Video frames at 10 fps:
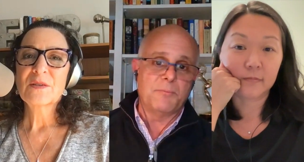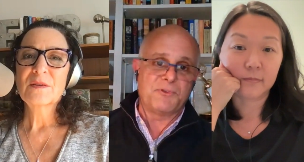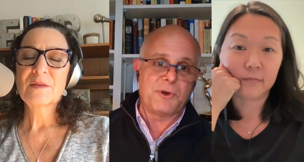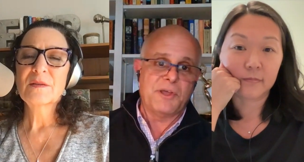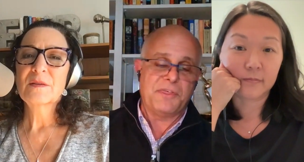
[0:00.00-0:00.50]

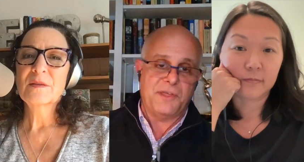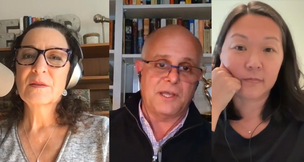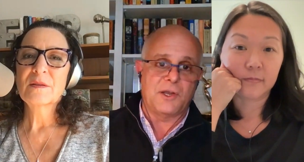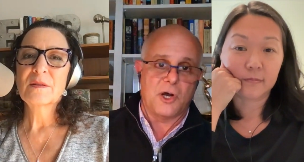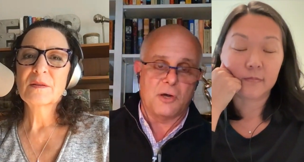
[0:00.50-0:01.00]
Speaker 1: so I
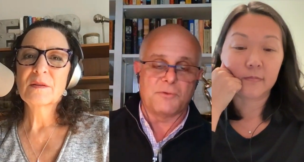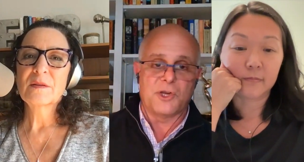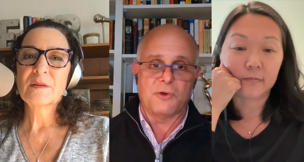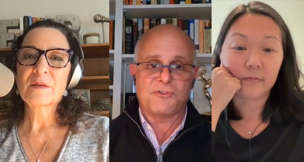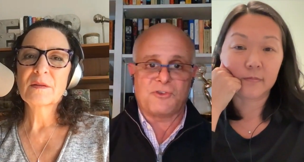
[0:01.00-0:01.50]
think it all,
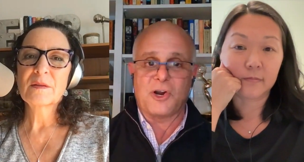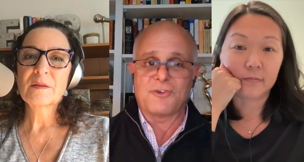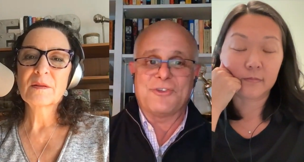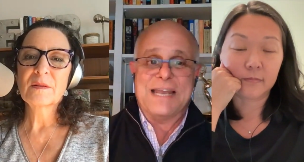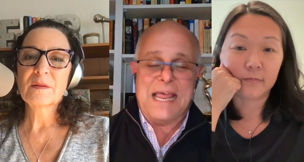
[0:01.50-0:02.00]
you know,
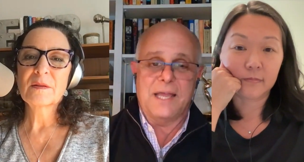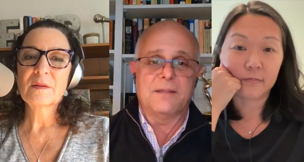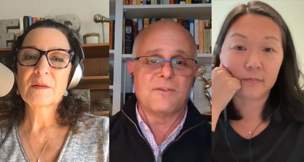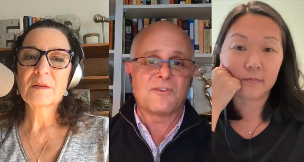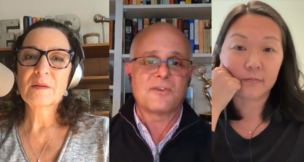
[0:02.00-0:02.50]
starts and
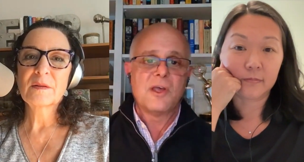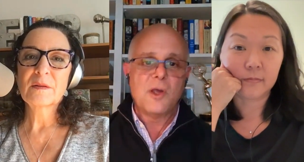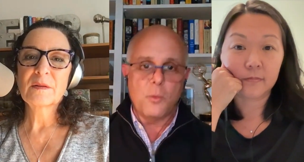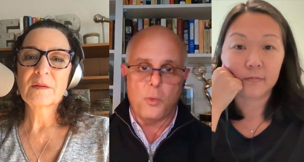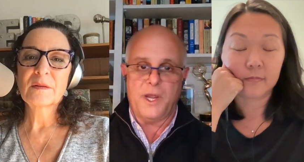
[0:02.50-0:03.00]
ends
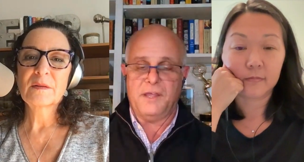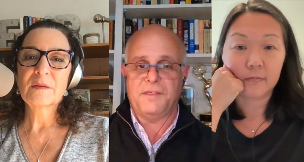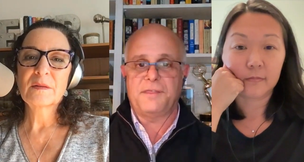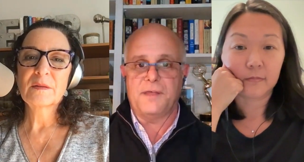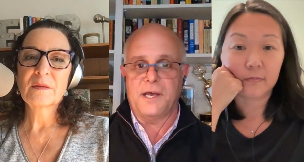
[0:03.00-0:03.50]

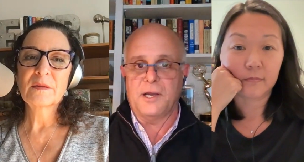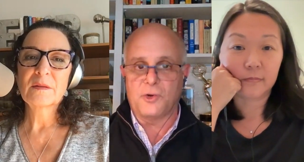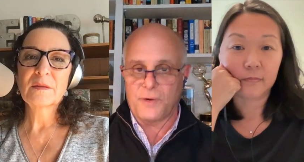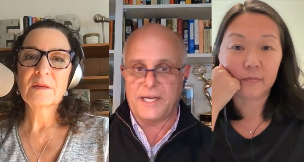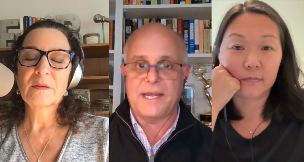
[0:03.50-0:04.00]
with uh,
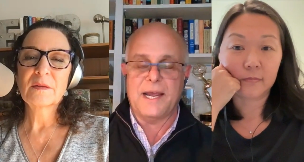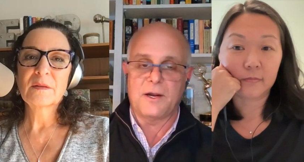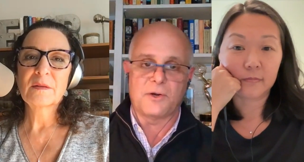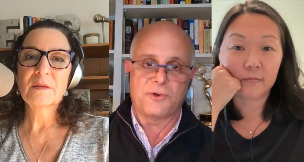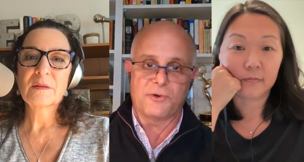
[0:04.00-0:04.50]
great
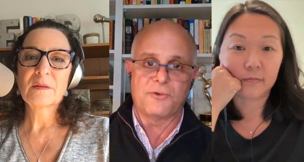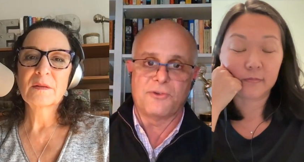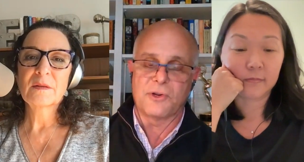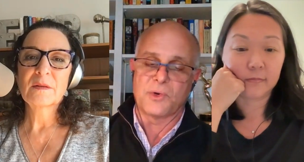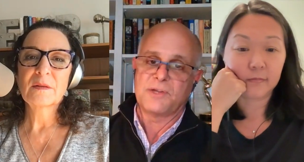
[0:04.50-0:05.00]
characters
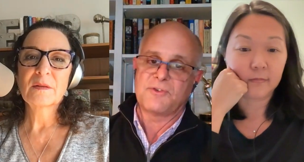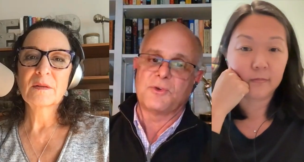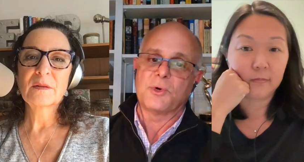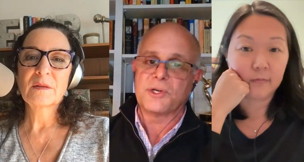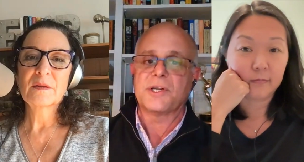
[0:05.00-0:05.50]
and great
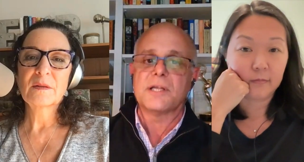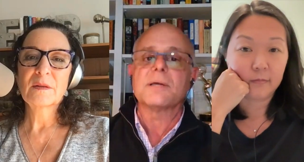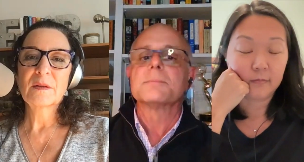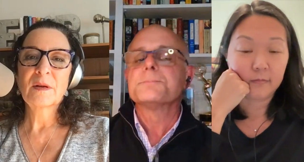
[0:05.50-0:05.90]
storytelling.